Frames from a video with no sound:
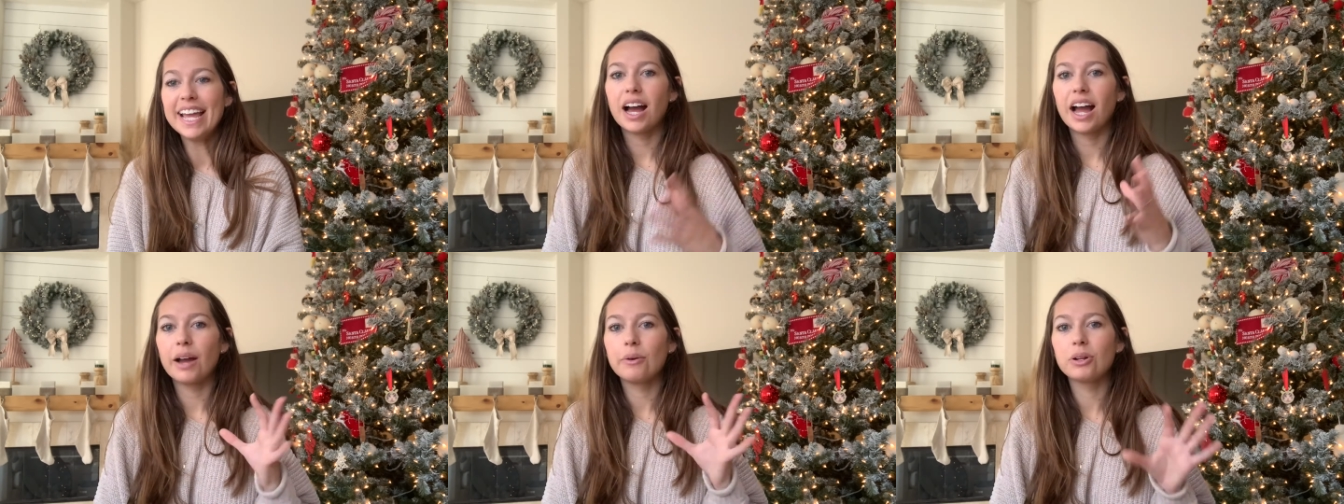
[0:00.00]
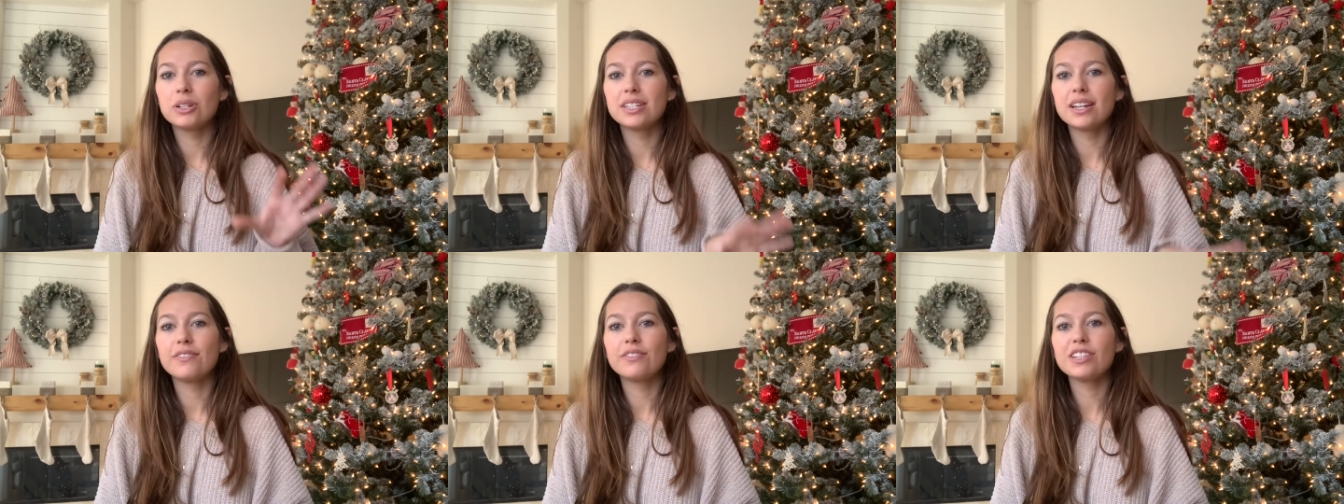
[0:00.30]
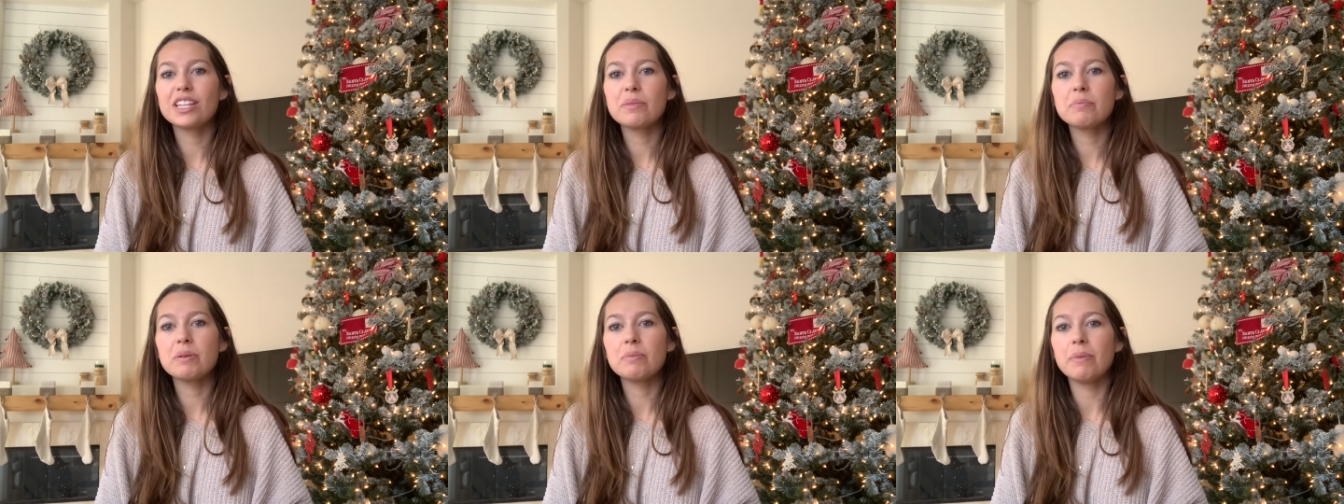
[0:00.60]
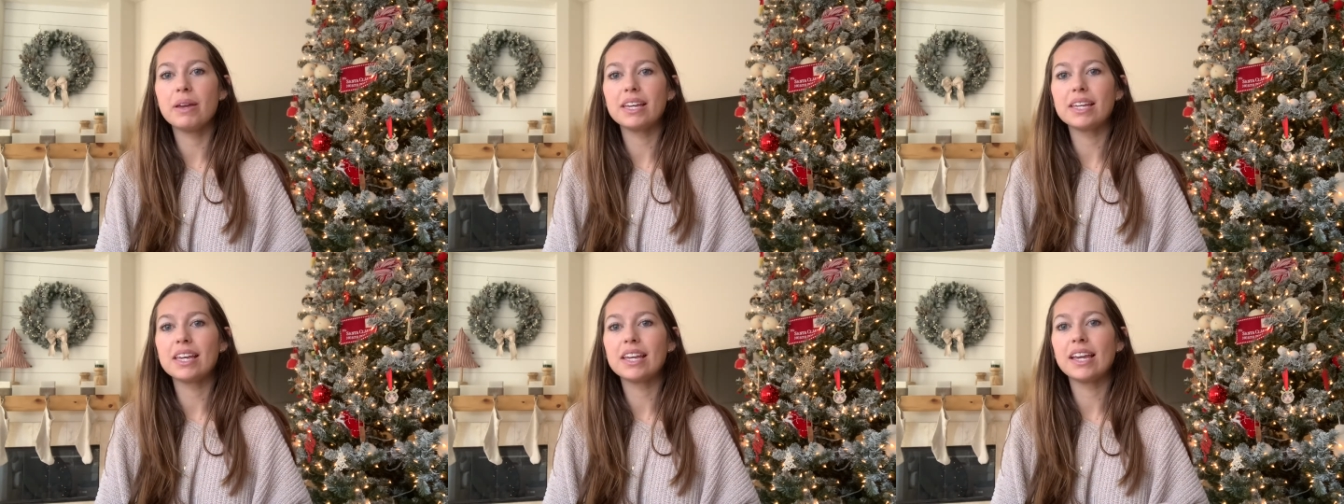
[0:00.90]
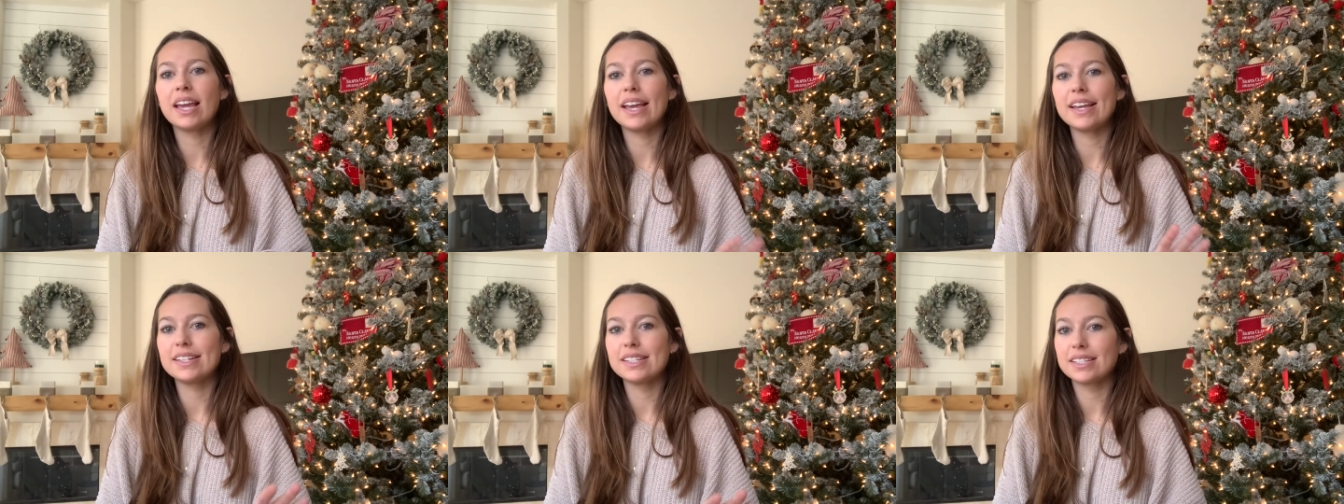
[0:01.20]
I will definitely be
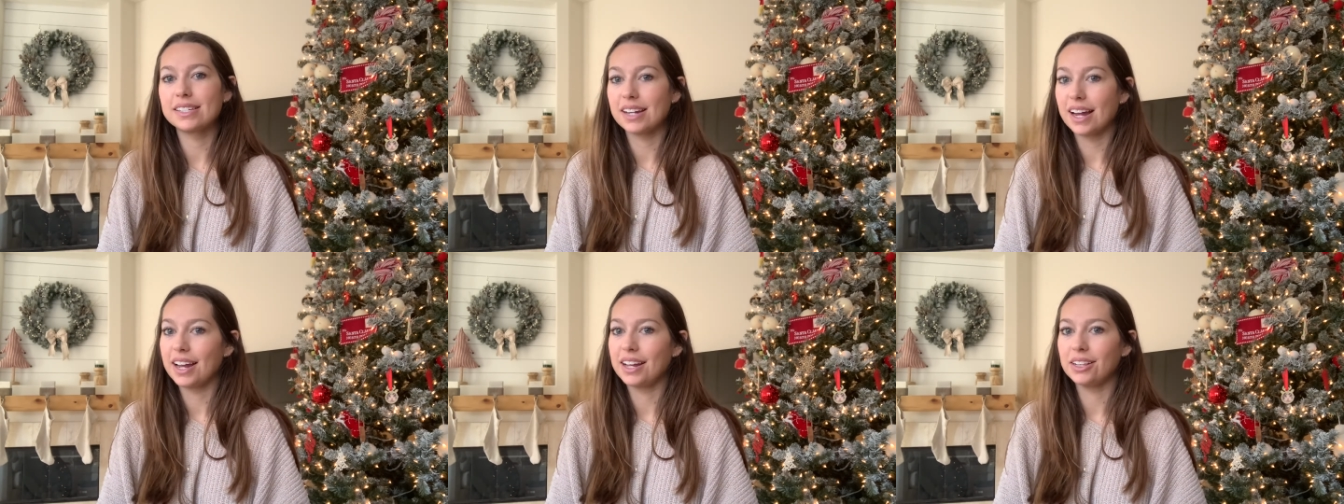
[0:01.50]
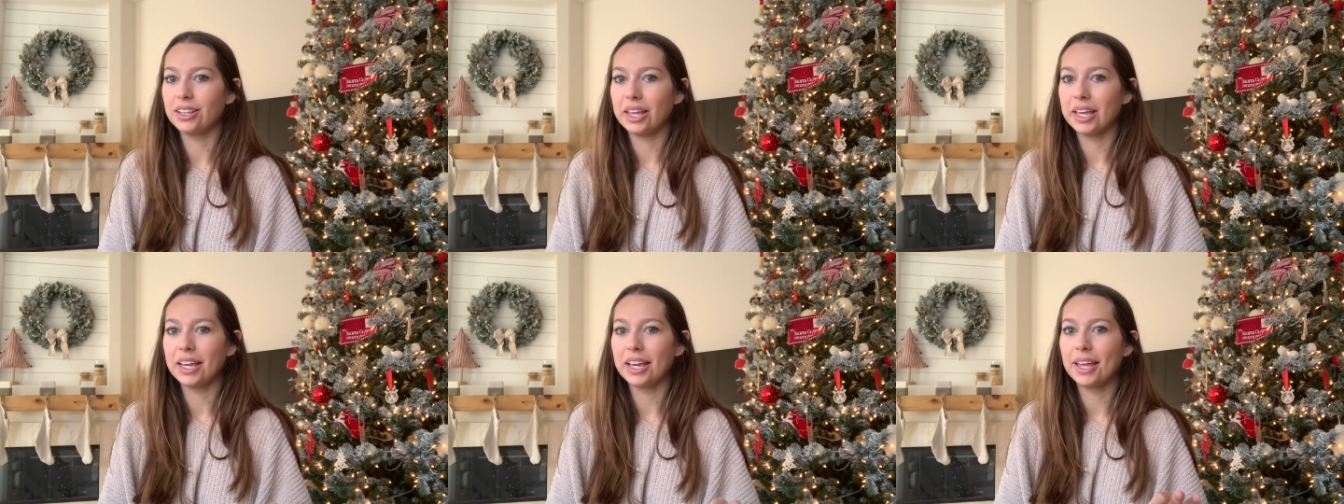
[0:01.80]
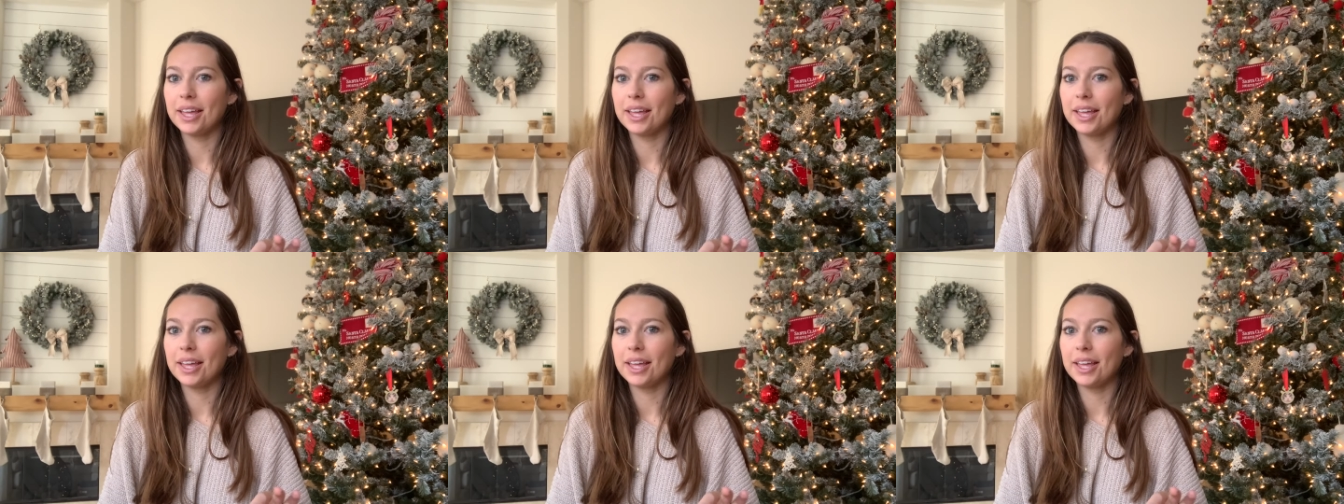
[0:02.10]
making a styling